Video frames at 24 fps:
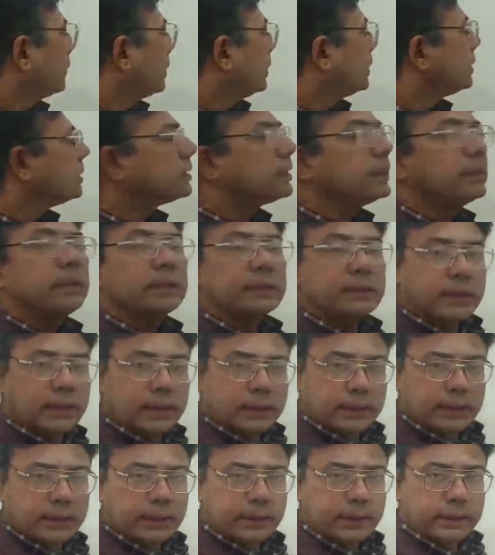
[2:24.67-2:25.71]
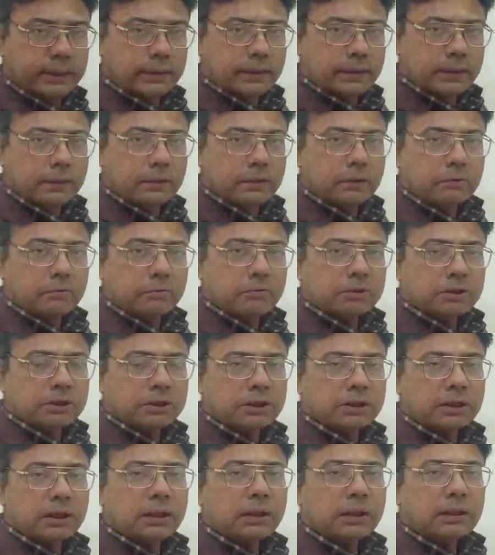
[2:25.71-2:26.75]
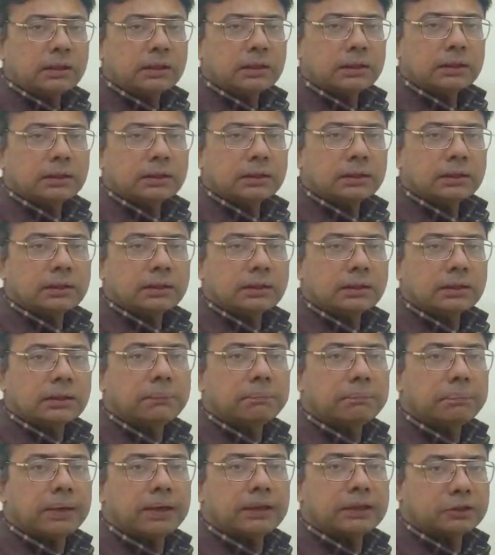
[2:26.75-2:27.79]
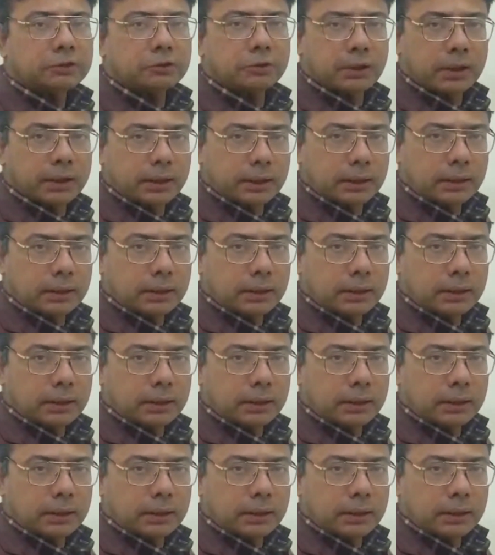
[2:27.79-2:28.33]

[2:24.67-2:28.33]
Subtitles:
is glyceraldehyde, which is the simplest sugar.